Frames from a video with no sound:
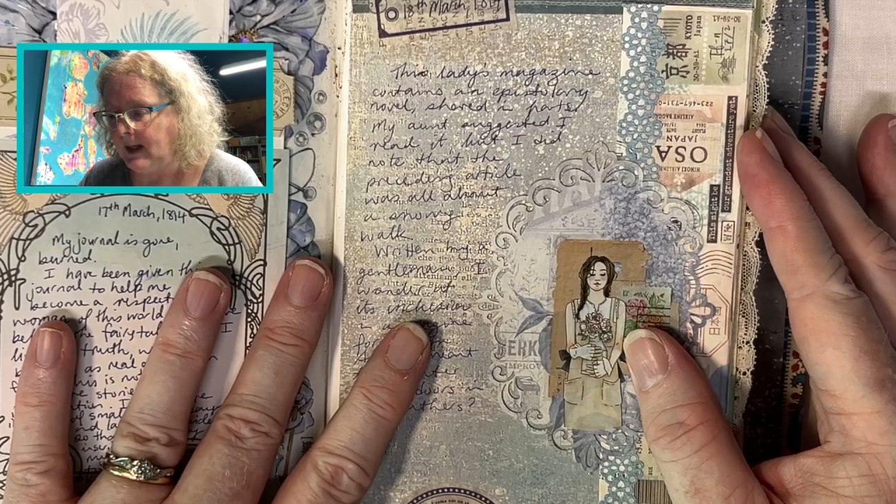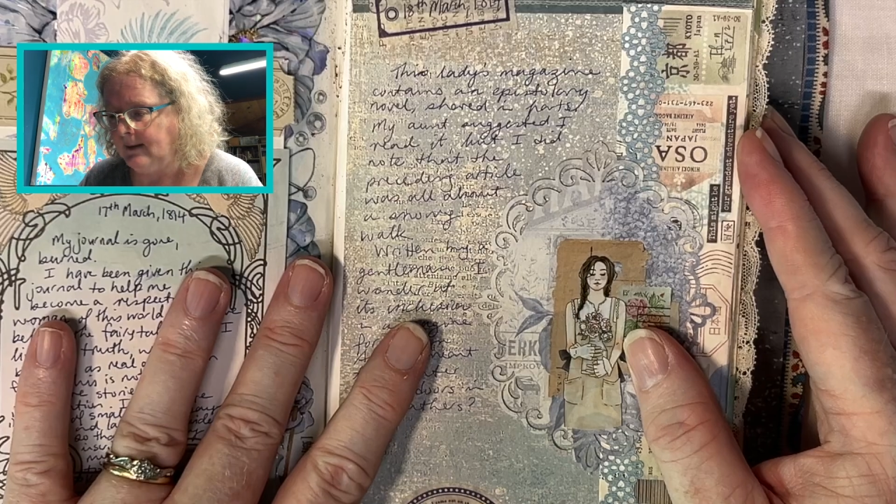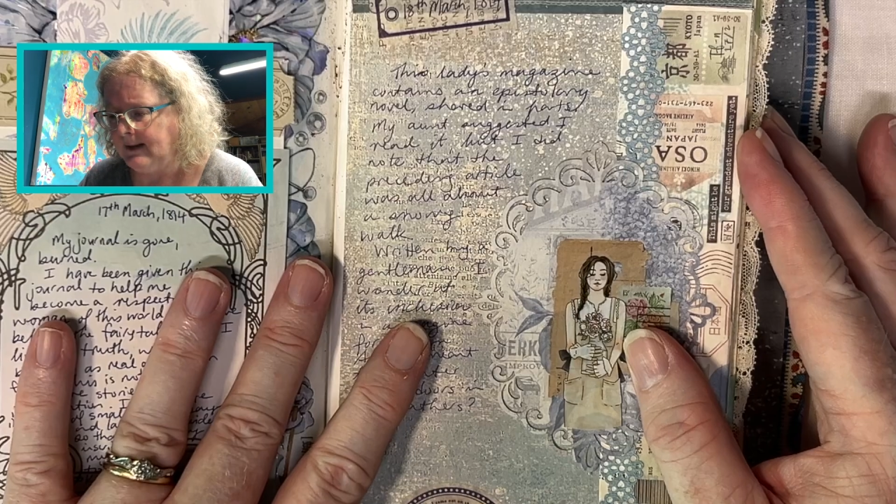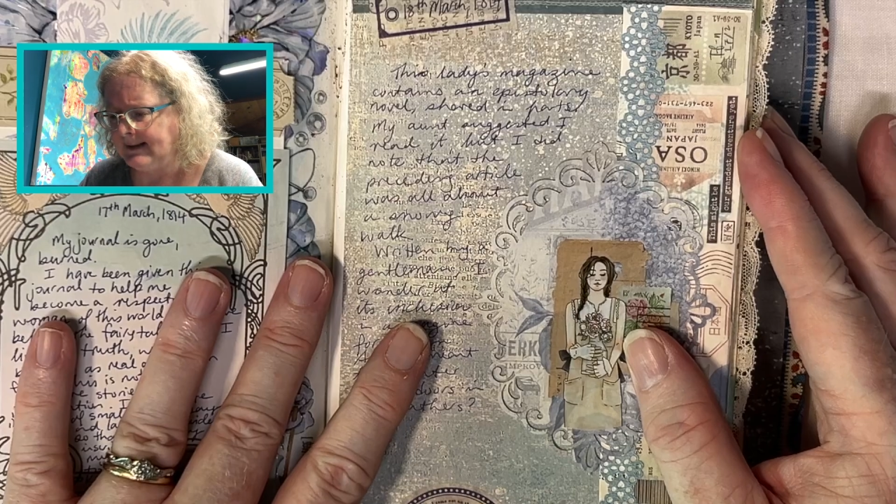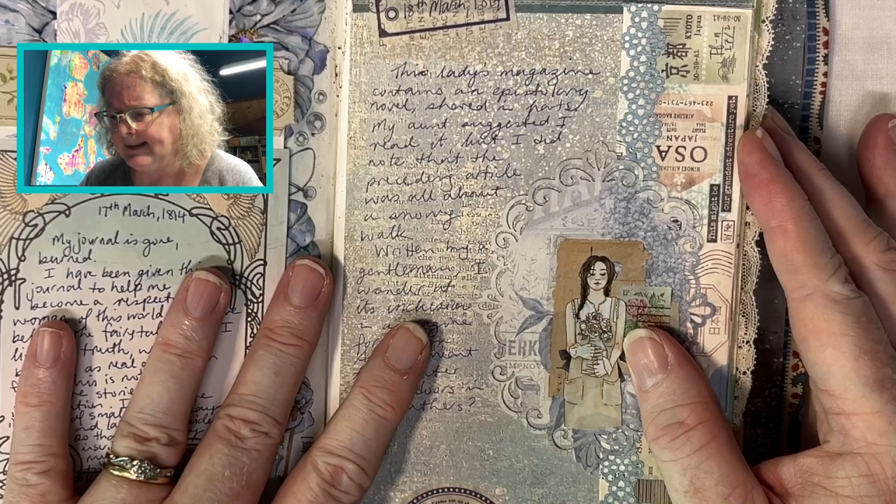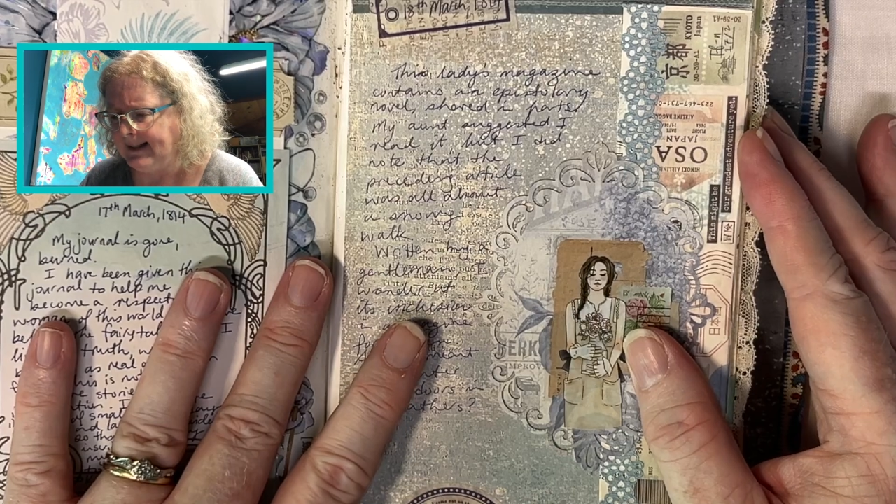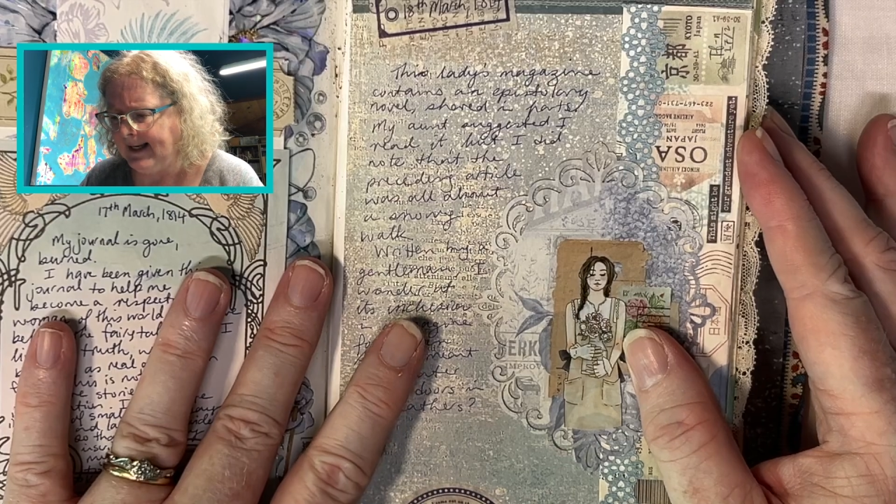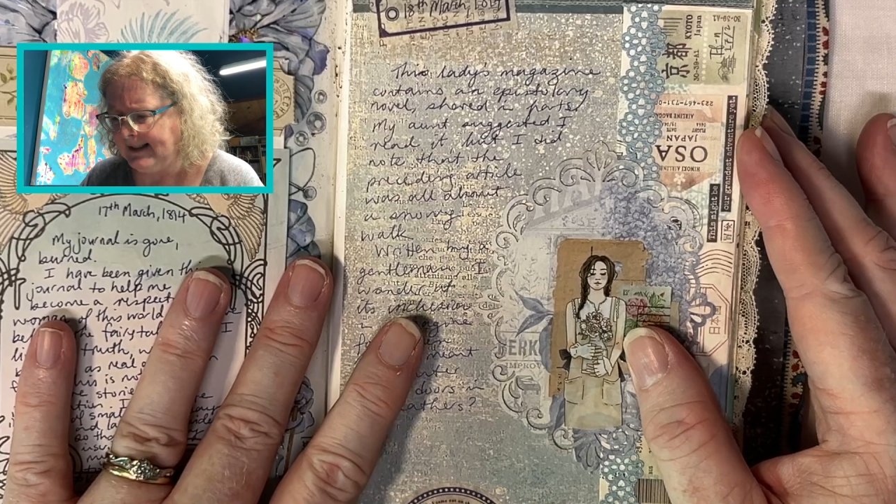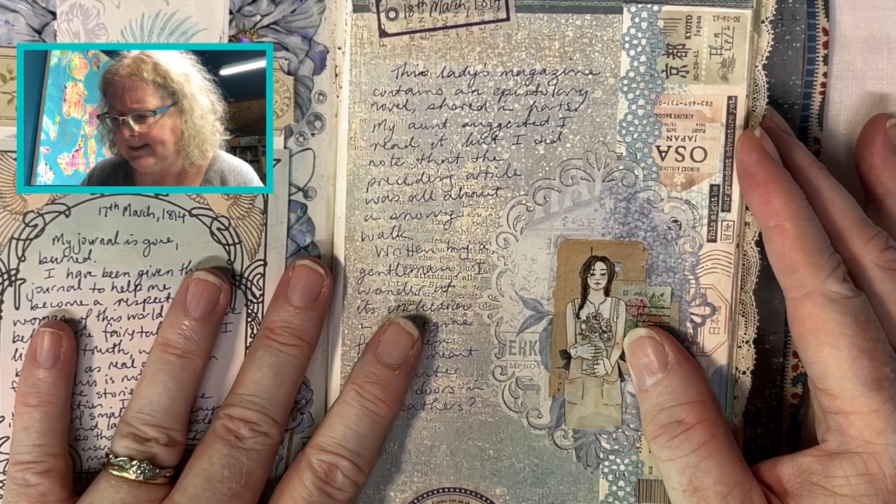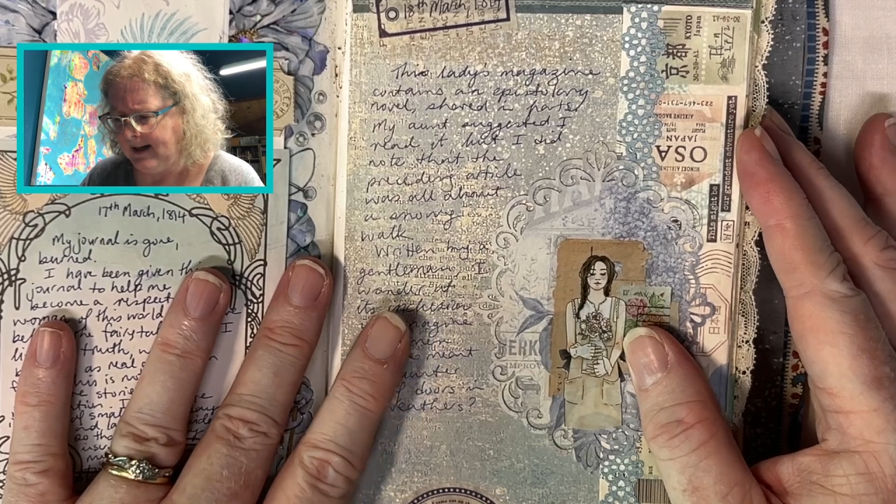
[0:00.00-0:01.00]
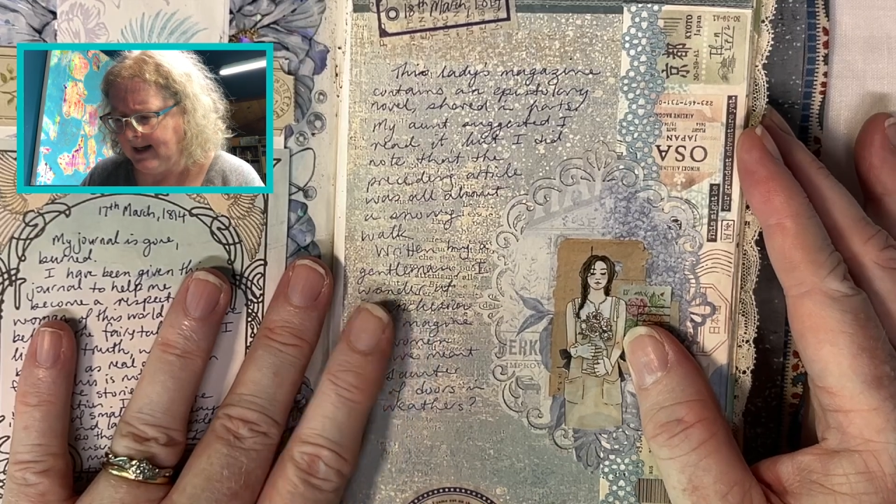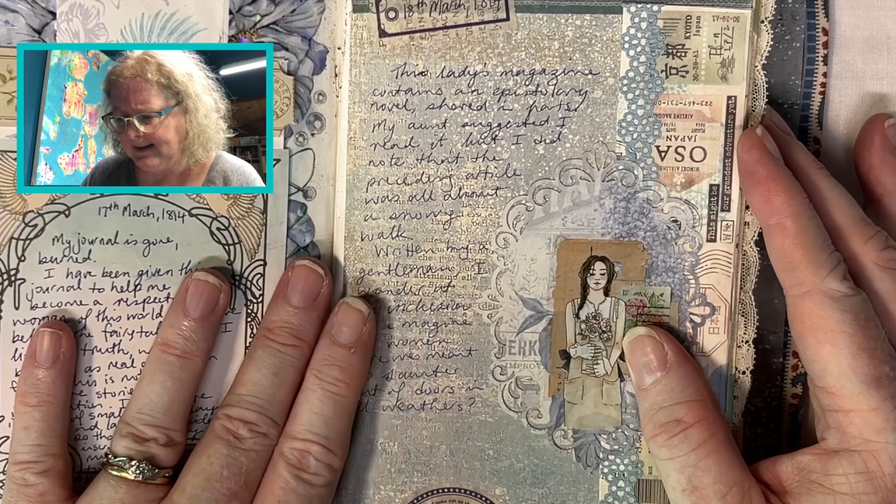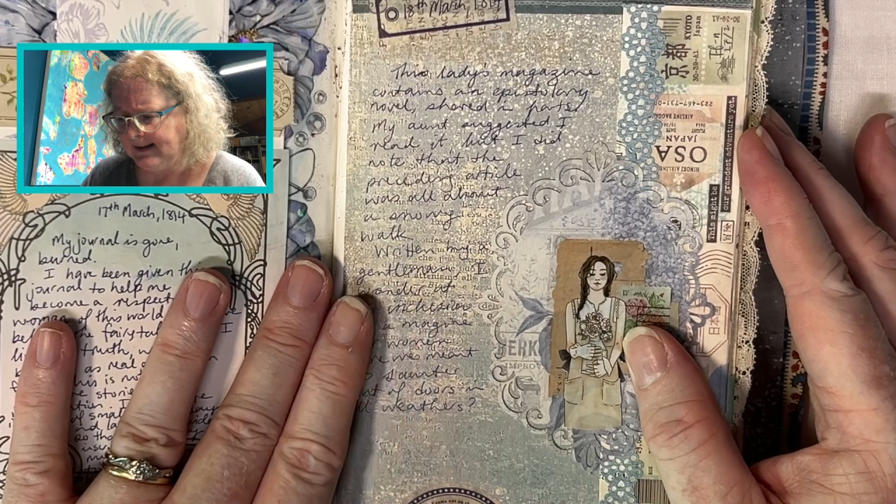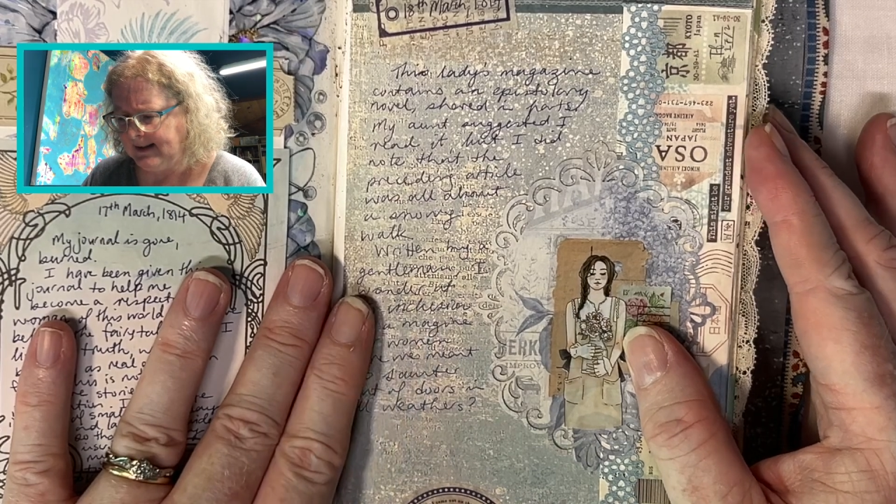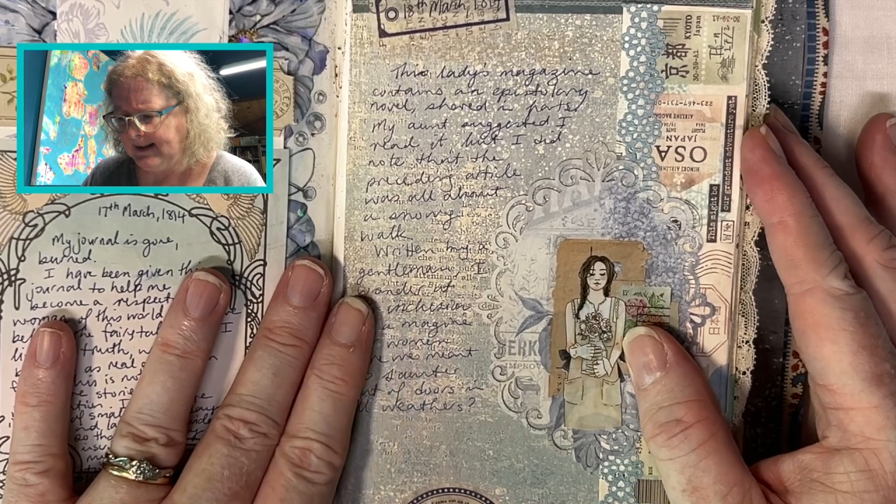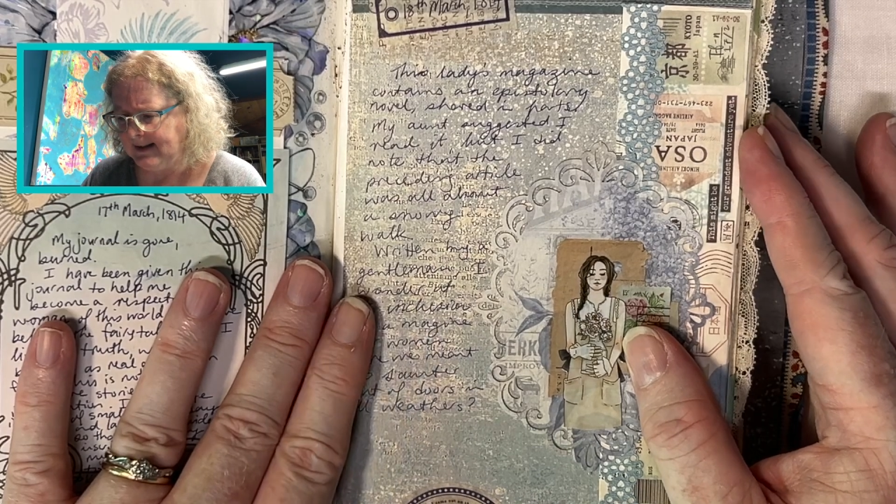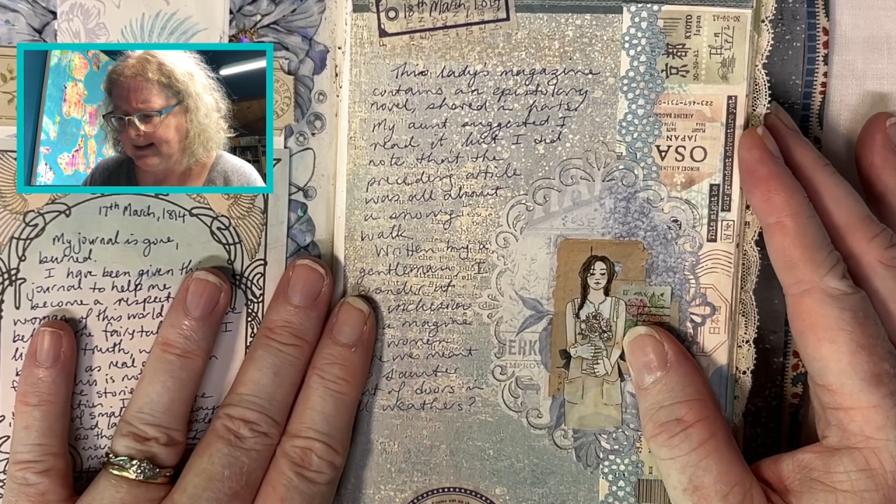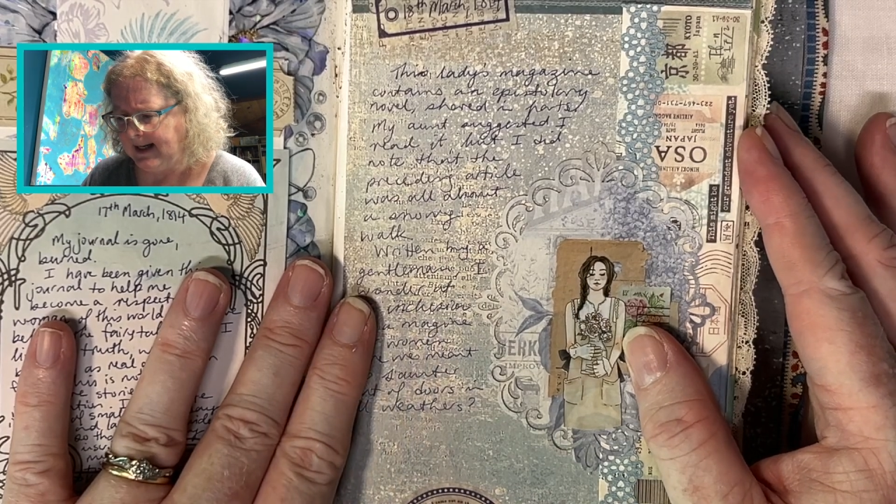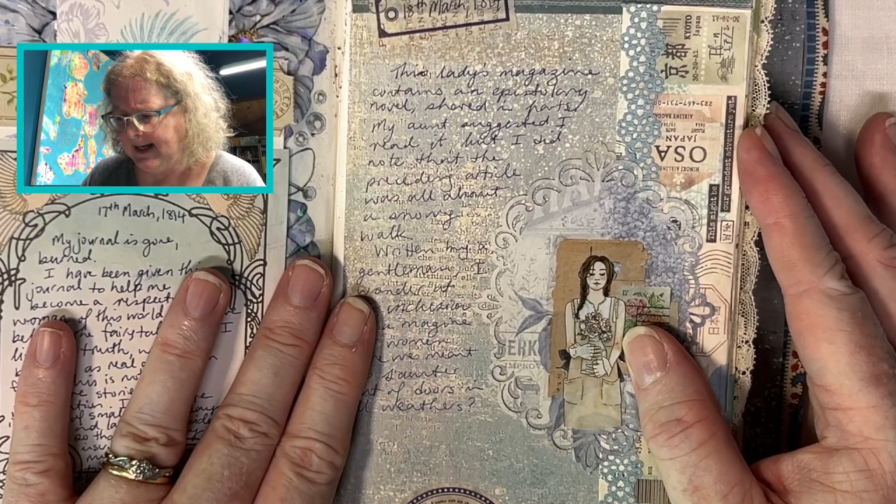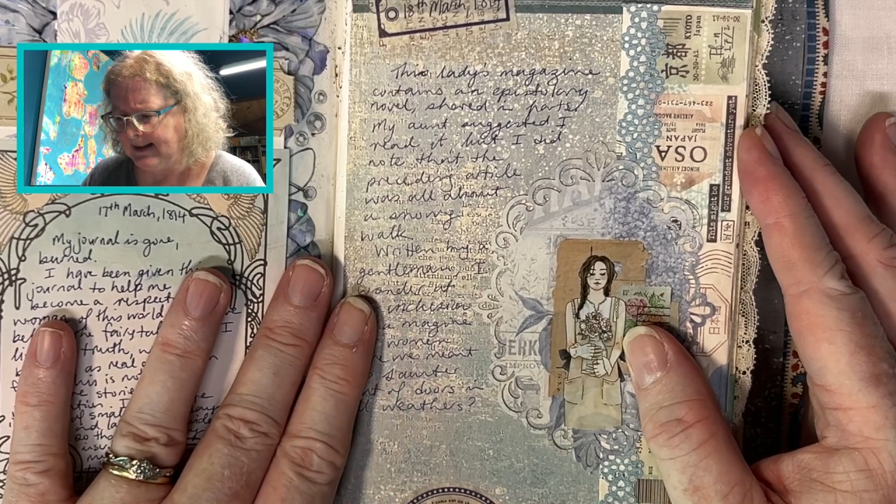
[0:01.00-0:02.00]
This ladies' magazine
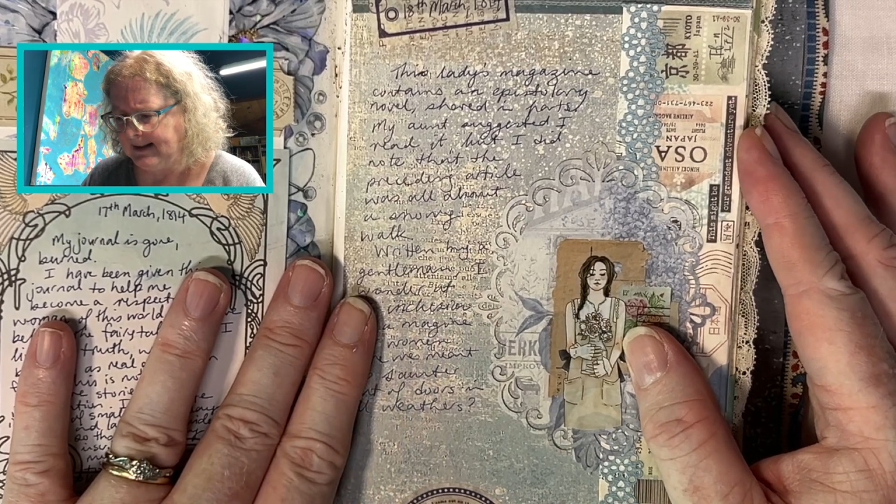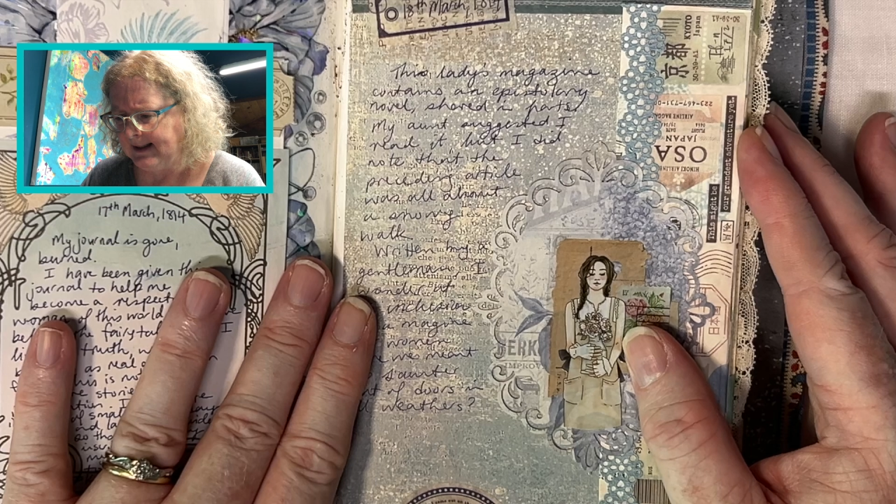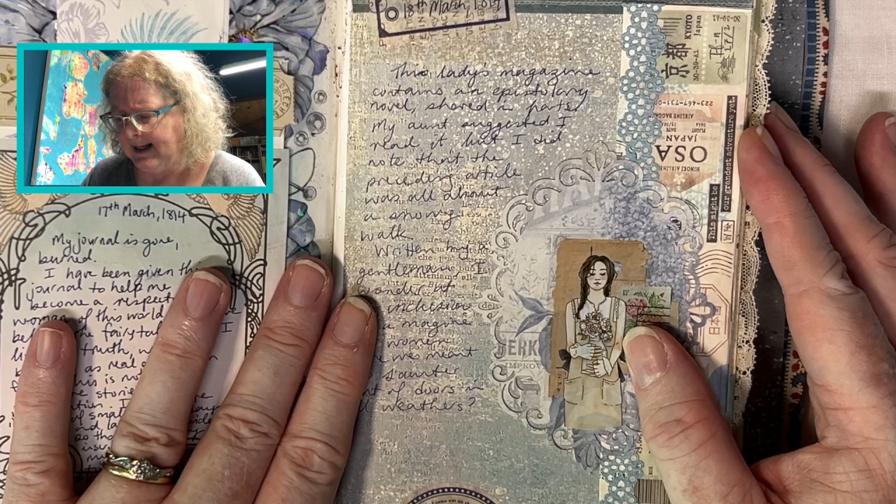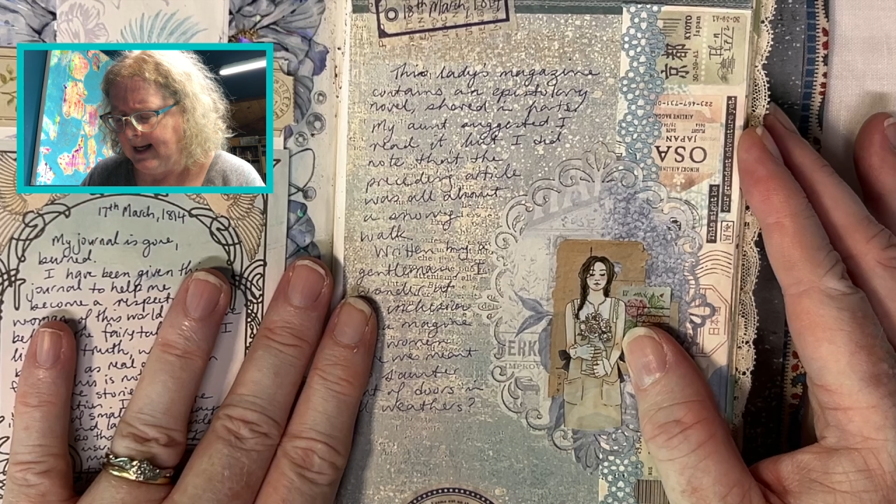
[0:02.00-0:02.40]
contains